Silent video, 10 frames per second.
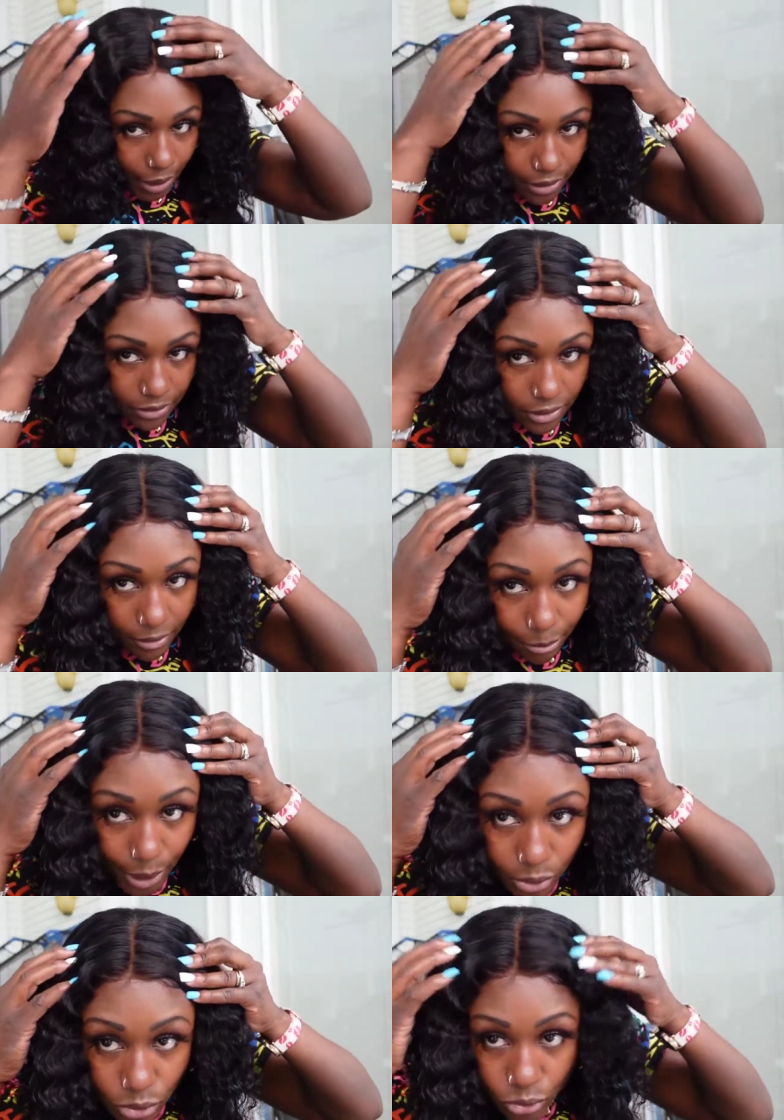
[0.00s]
But the
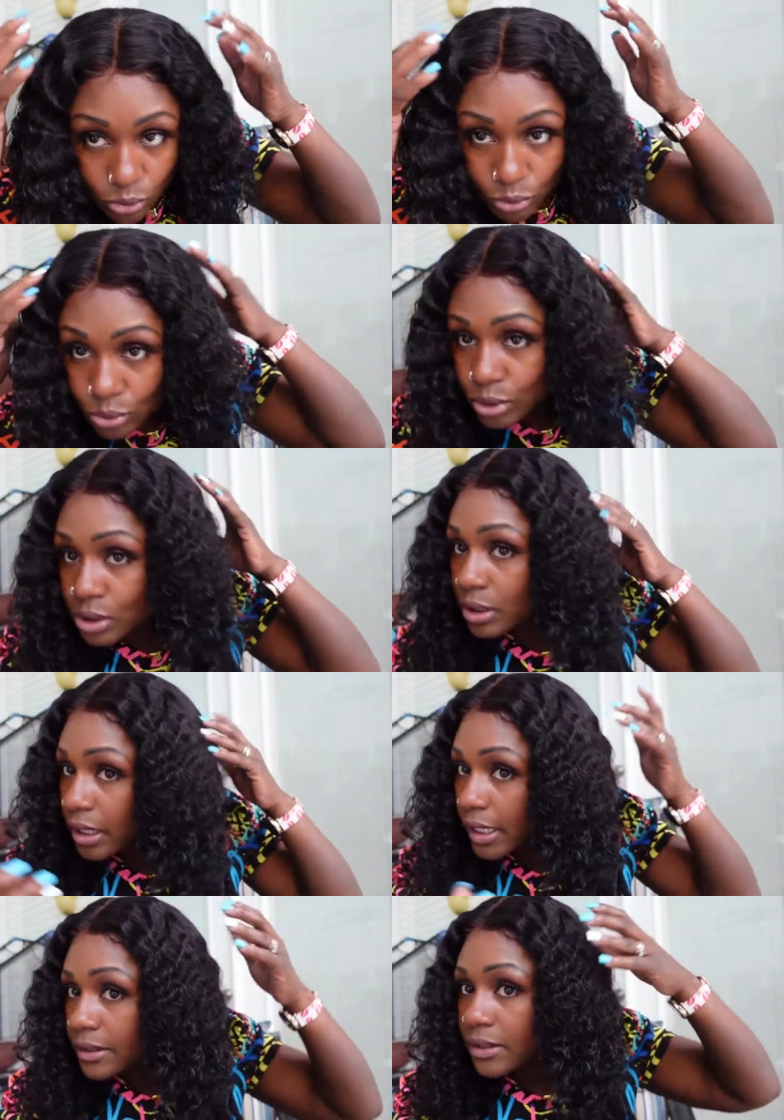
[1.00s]
bundles
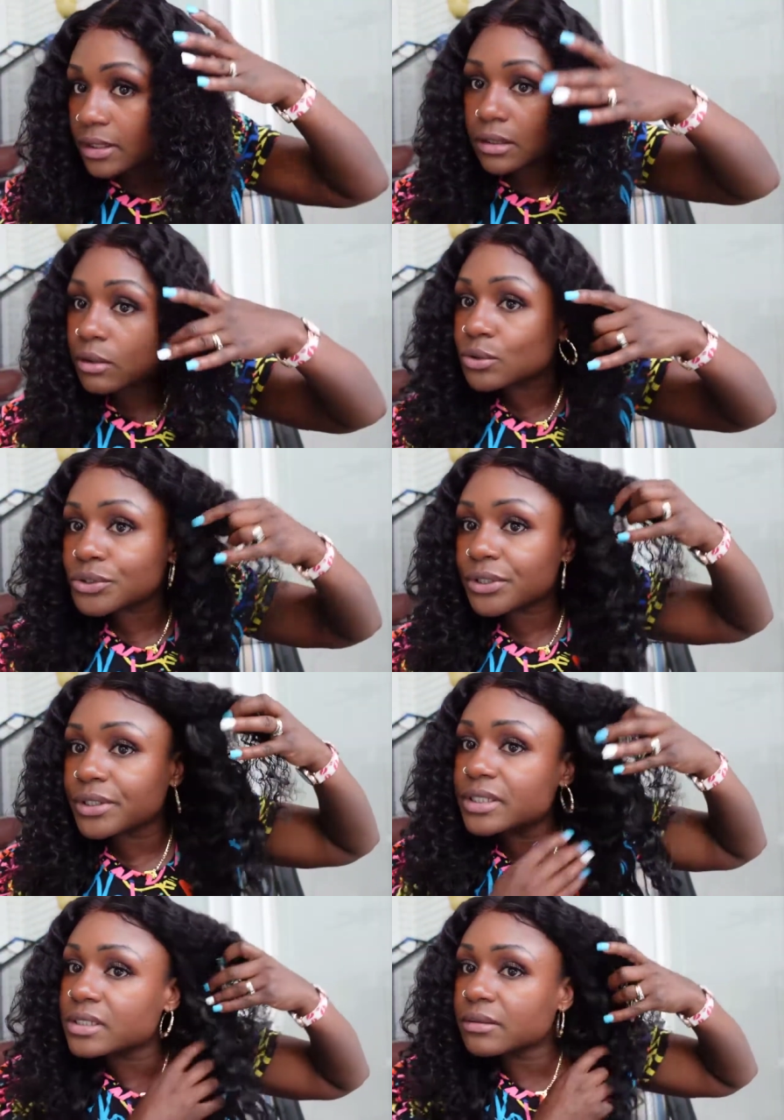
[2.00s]
and the
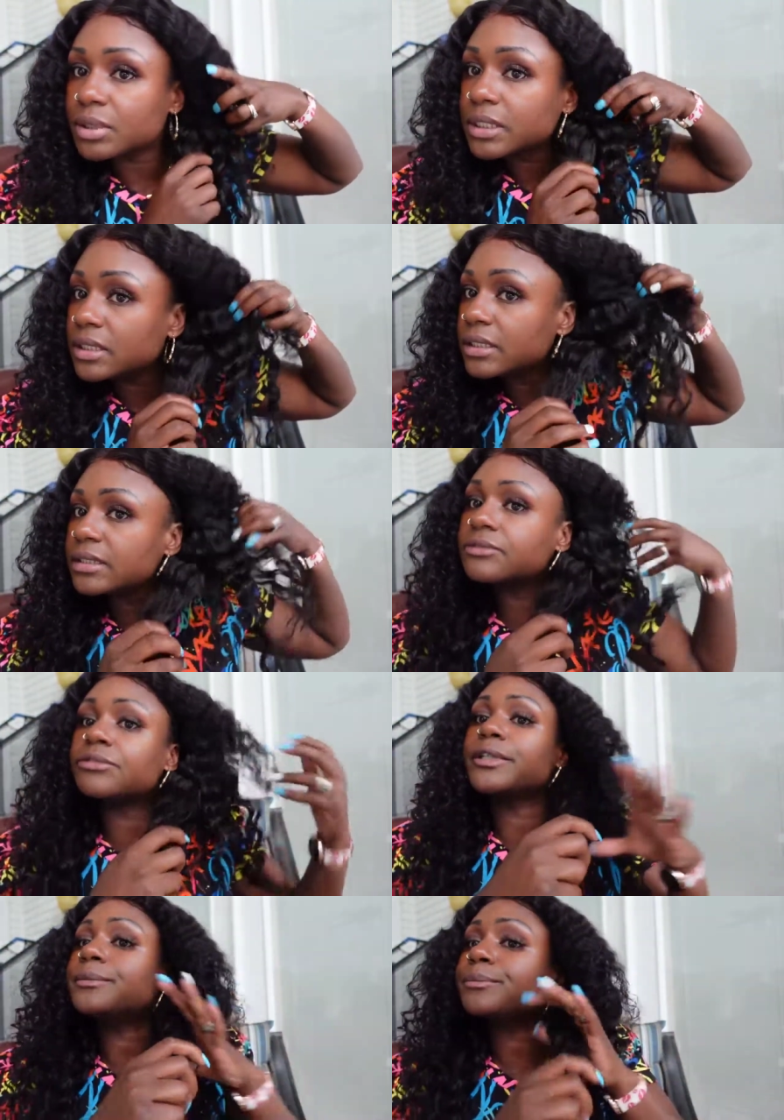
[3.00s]
closure is completely
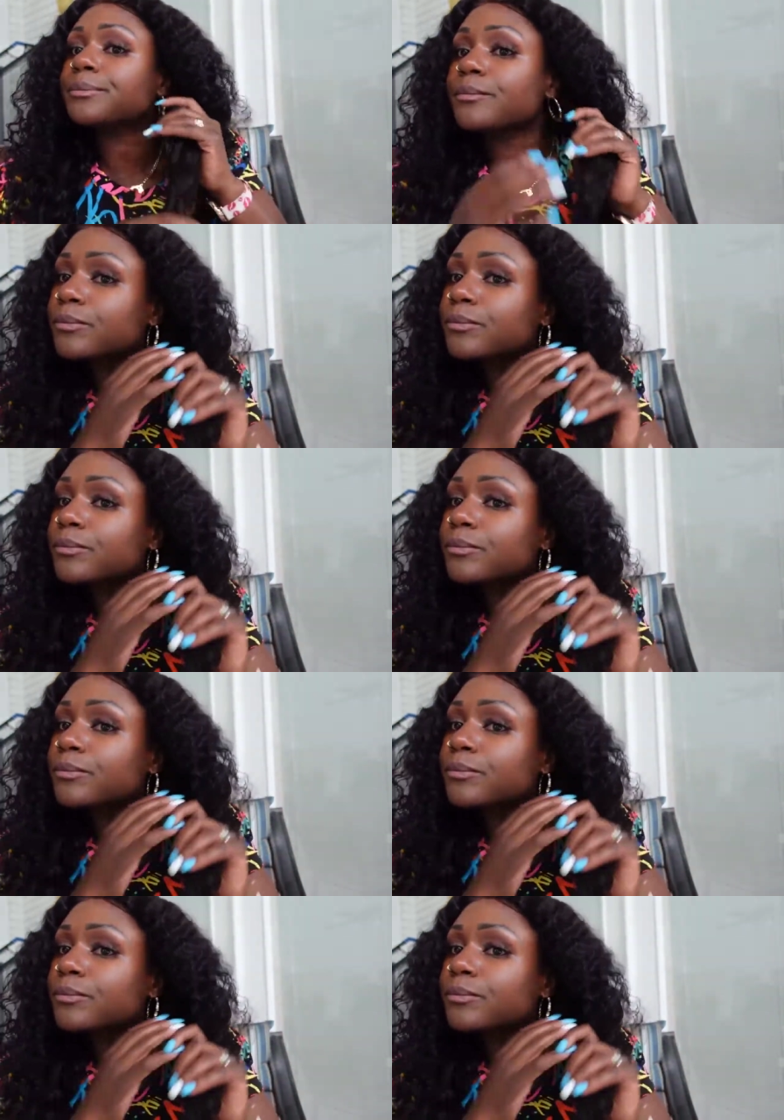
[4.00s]
different.